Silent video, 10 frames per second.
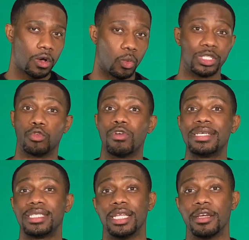was
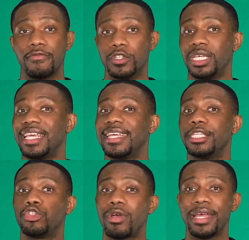arrested for sitting in a
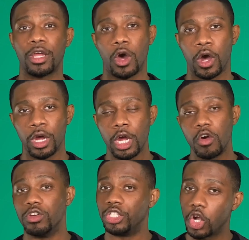train car
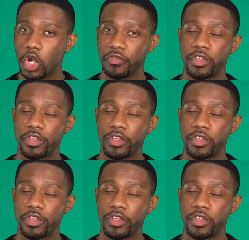reserved